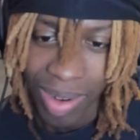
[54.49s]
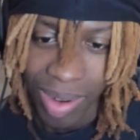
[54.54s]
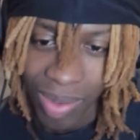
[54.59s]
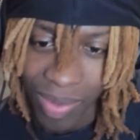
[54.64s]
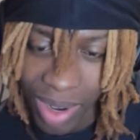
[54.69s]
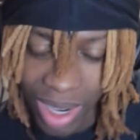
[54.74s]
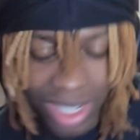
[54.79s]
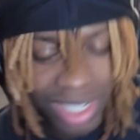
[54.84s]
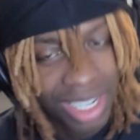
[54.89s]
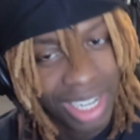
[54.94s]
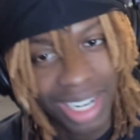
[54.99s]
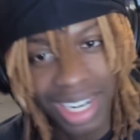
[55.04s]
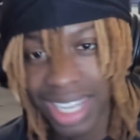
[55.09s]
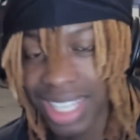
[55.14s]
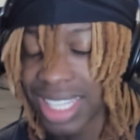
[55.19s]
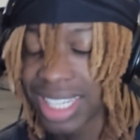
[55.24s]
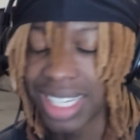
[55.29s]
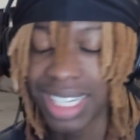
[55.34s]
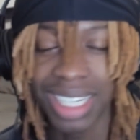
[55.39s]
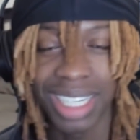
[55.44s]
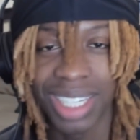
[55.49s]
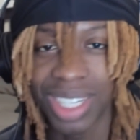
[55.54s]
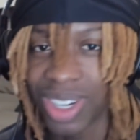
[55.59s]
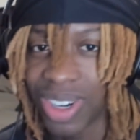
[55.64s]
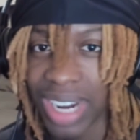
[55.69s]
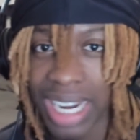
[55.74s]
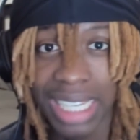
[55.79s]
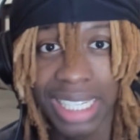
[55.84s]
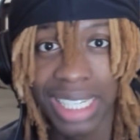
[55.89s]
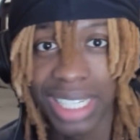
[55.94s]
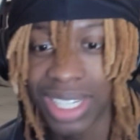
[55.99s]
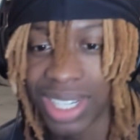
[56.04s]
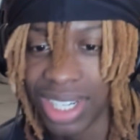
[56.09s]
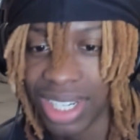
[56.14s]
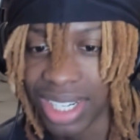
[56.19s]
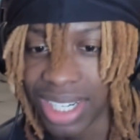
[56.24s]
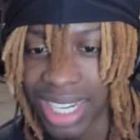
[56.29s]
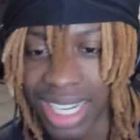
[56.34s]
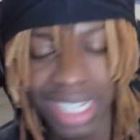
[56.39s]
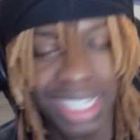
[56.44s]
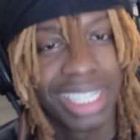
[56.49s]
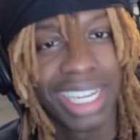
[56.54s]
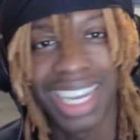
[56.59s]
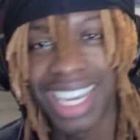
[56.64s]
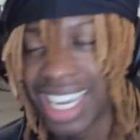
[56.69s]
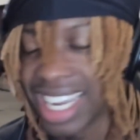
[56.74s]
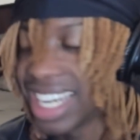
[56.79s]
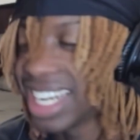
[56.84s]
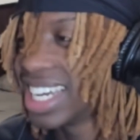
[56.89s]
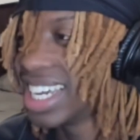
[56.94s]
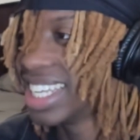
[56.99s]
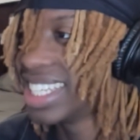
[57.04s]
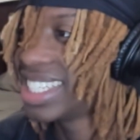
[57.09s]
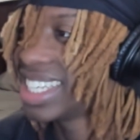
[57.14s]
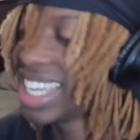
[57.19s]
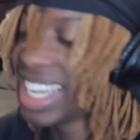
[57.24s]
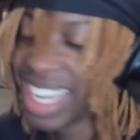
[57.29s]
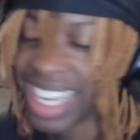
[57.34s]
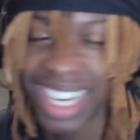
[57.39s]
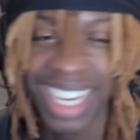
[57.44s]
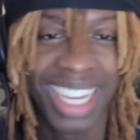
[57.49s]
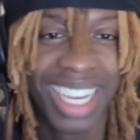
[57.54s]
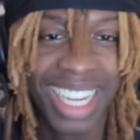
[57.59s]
First off, because this is just a crazy song. And second, you know what I'm saying?